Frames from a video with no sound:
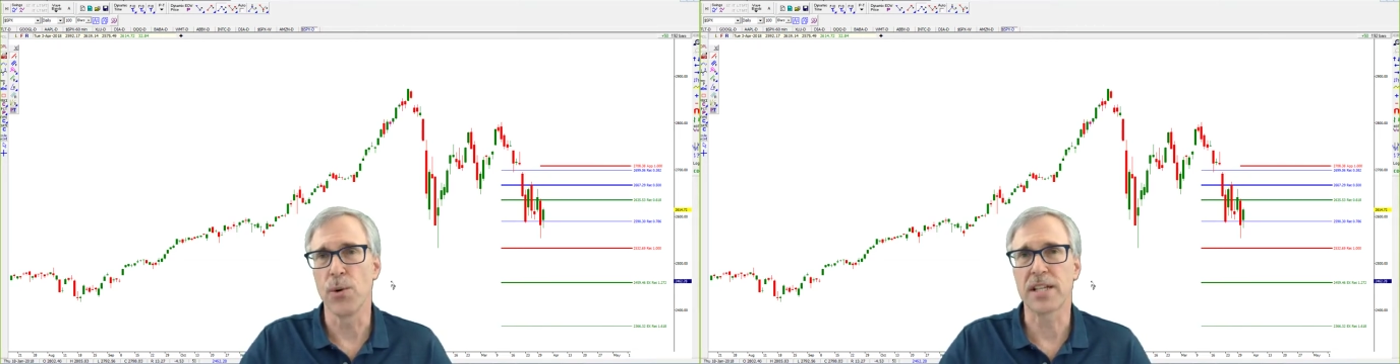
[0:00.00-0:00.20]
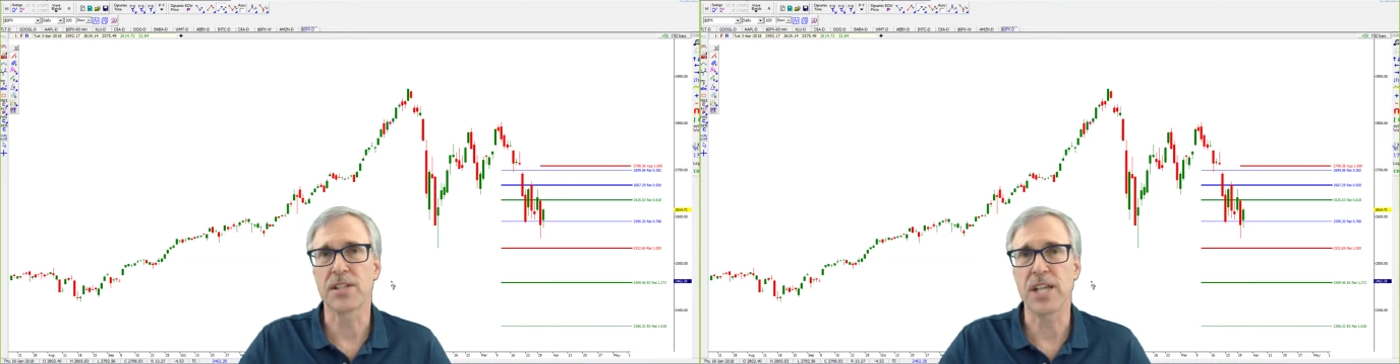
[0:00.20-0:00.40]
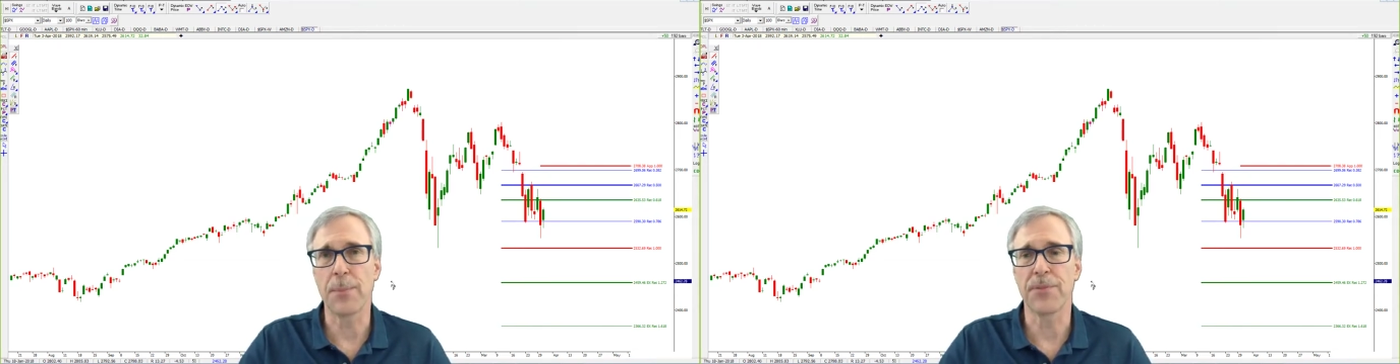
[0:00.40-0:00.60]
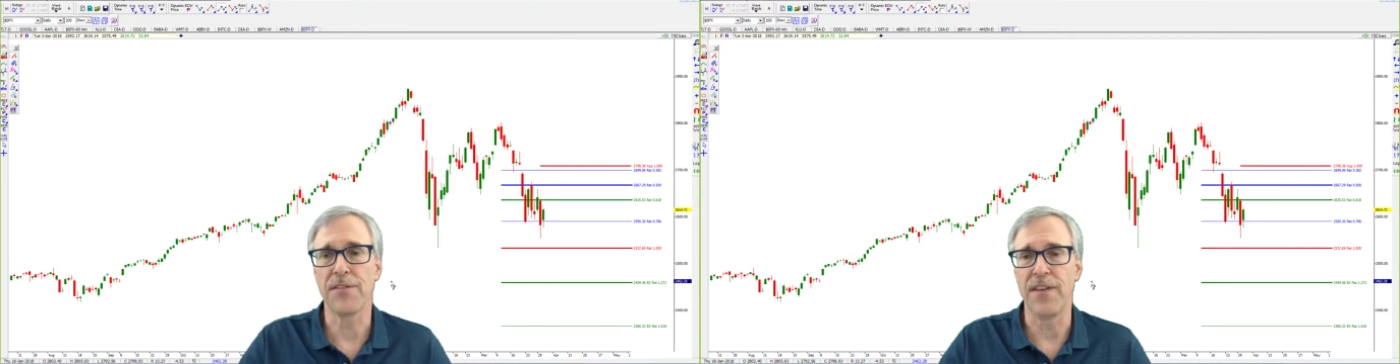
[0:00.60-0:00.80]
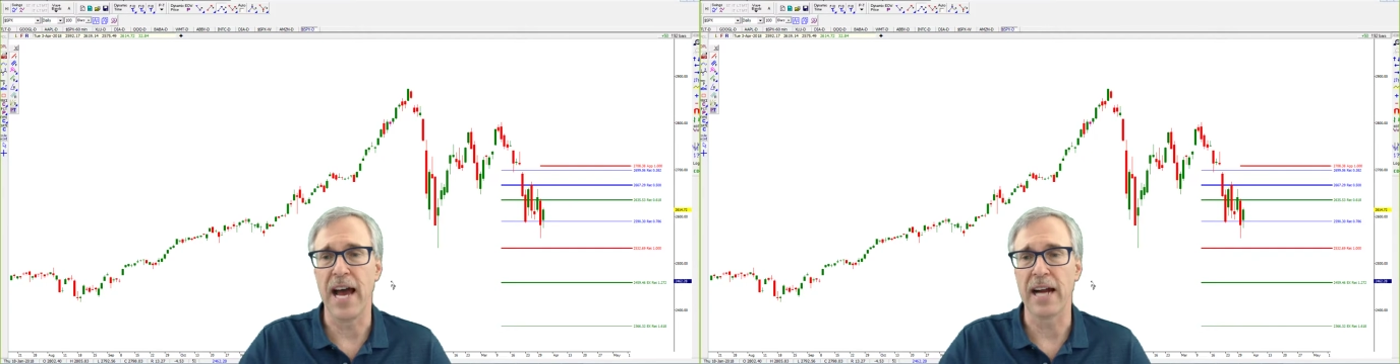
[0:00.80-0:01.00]
to accept
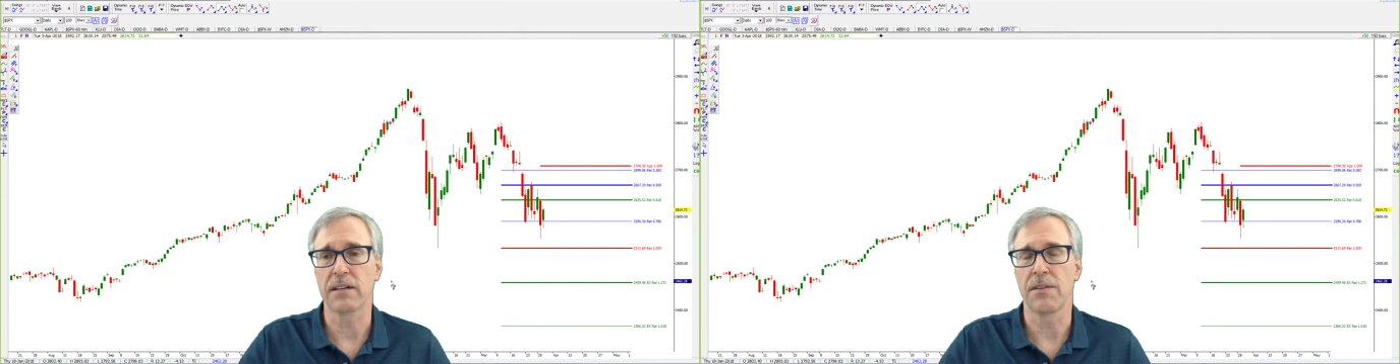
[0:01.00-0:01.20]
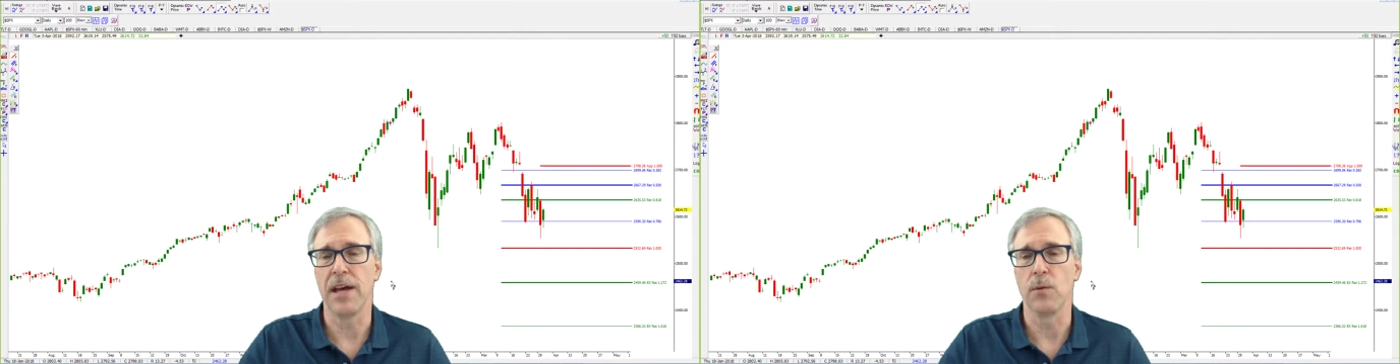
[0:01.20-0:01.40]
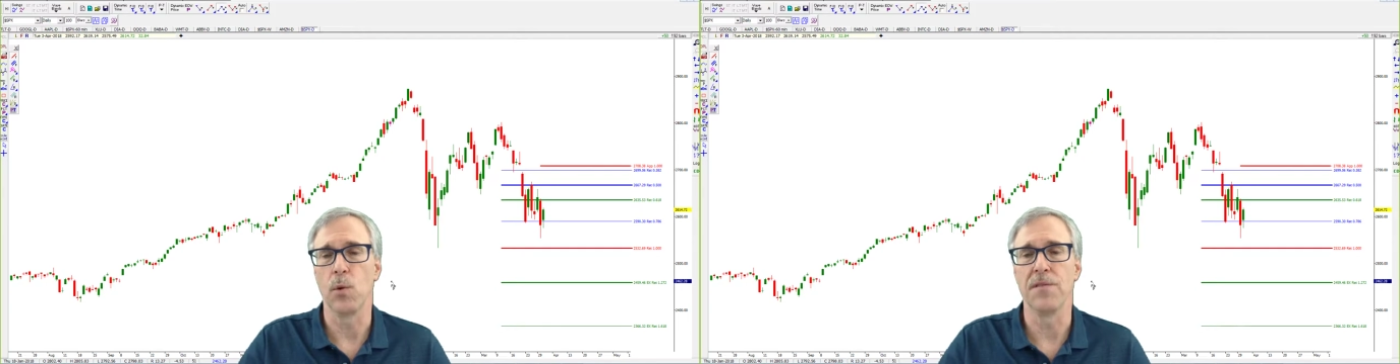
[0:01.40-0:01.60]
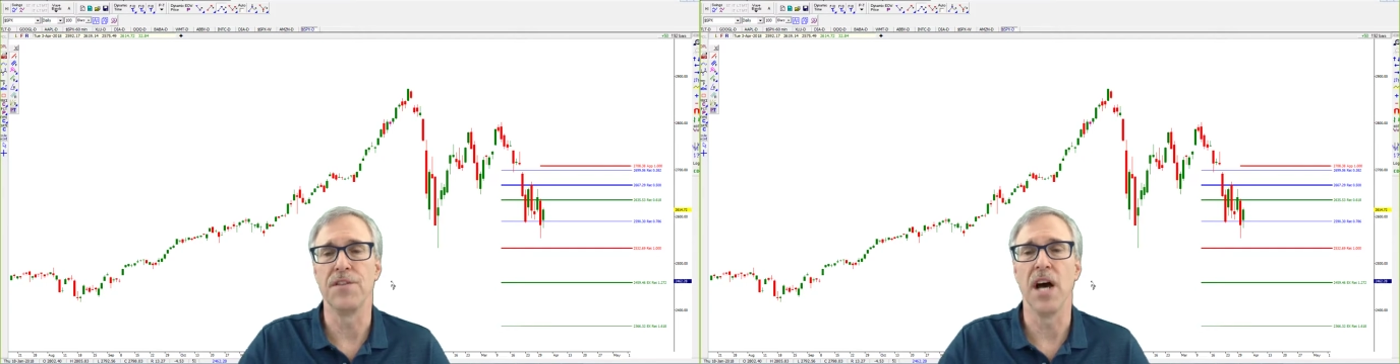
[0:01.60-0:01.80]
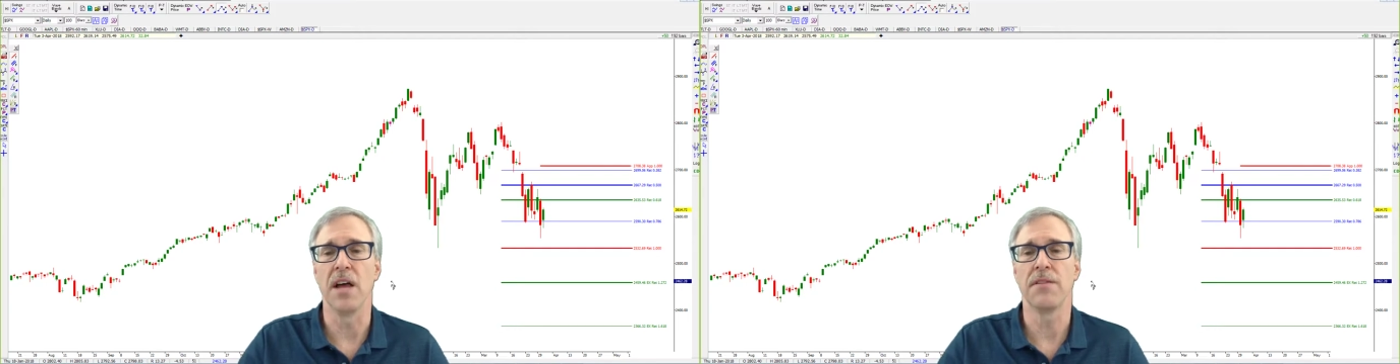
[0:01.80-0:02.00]
the fact that
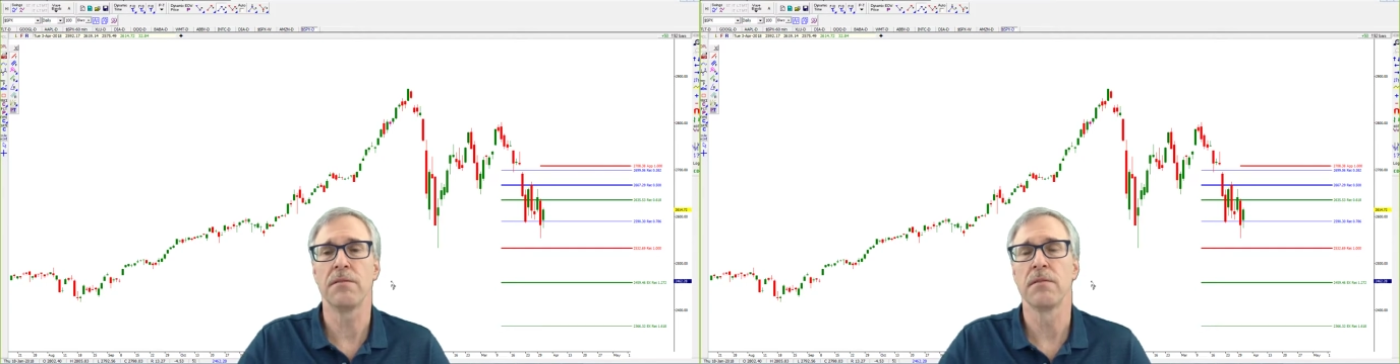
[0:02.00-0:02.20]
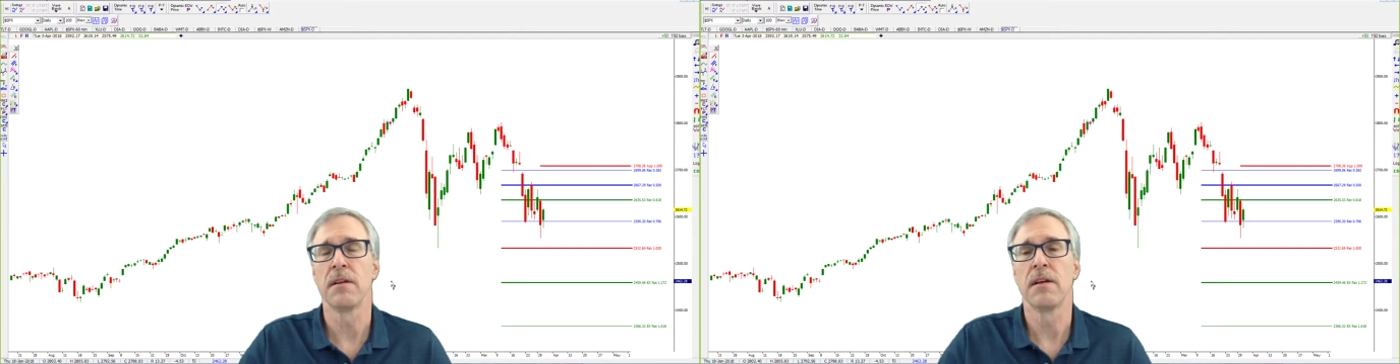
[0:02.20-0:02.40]
we've done